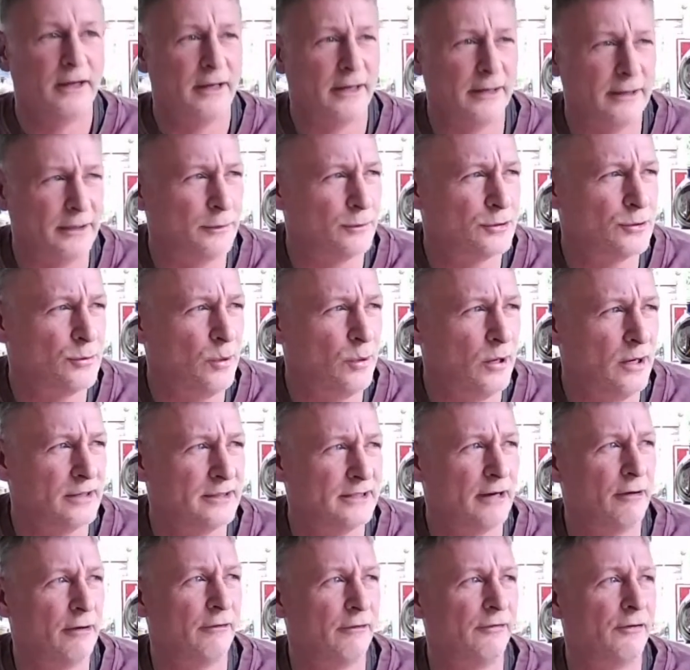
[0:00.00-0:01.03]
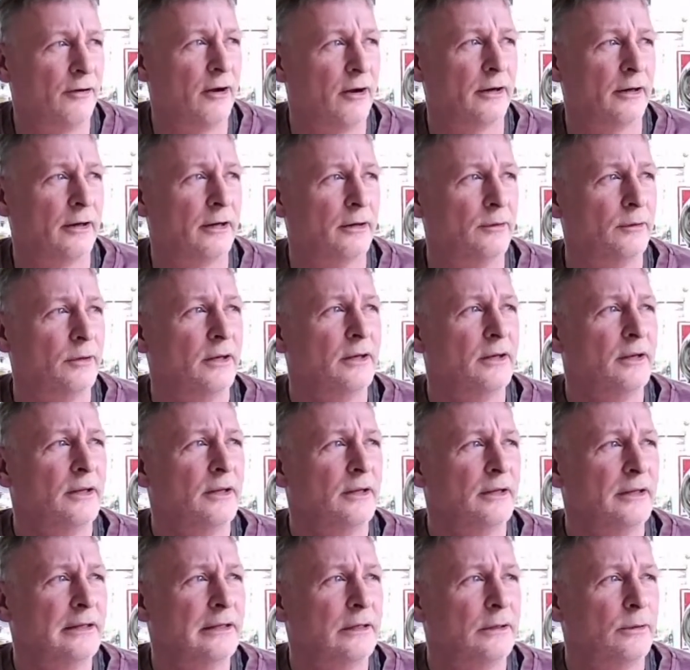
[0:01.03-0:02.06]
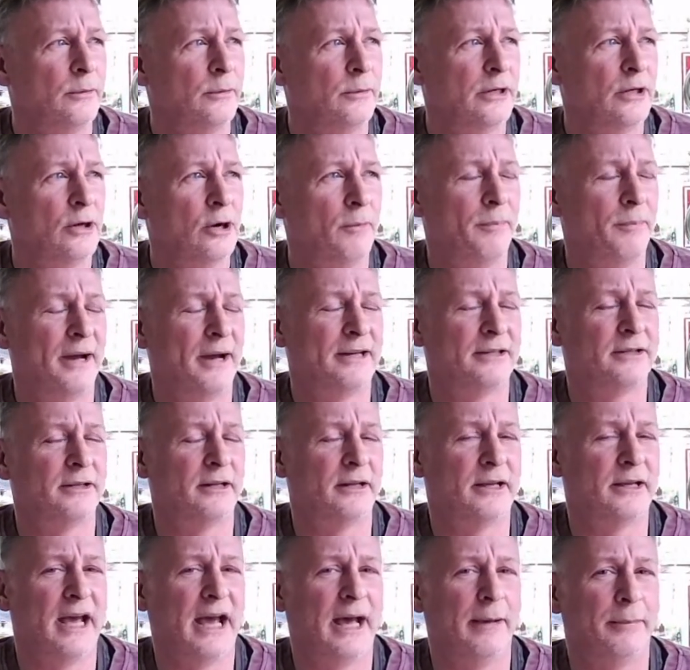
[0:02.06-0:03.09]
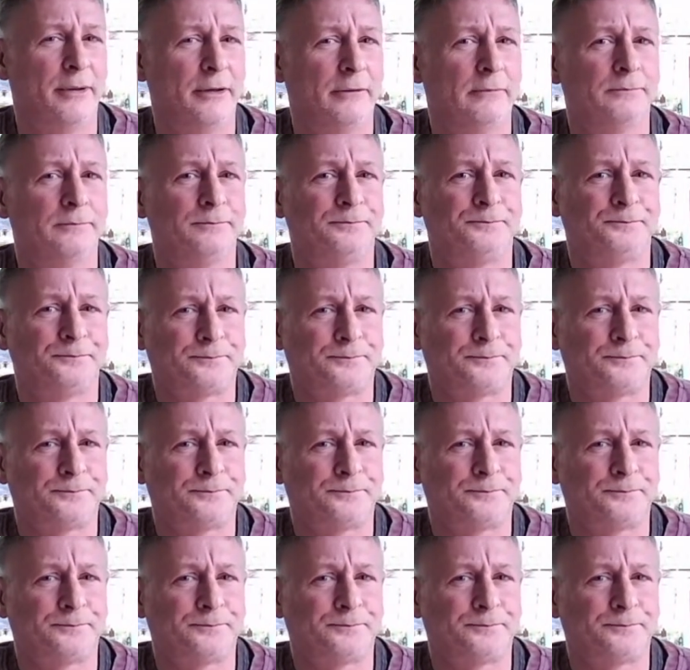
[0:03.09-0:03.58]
And it was quite terrifying. And we got back to the cabin.